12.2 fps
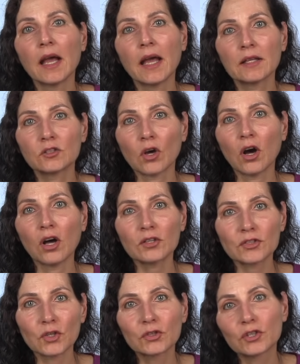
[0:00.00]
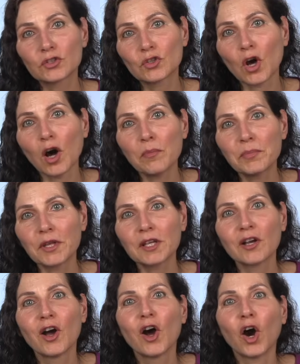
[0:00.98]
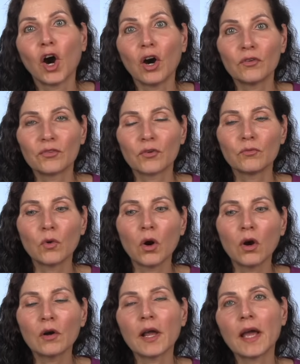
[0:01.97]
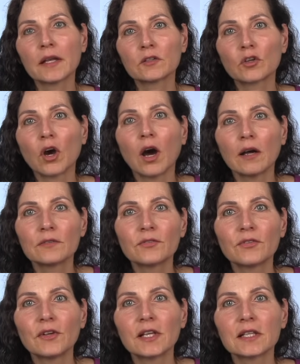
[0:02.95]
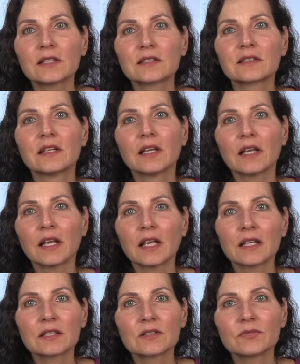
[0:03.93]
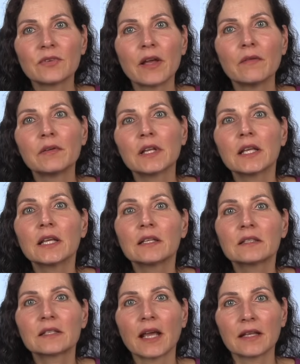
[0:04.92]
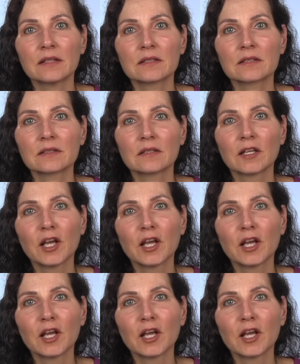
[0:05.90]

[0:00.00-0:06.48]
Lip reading: And also the topic of war and conflicts is very intense,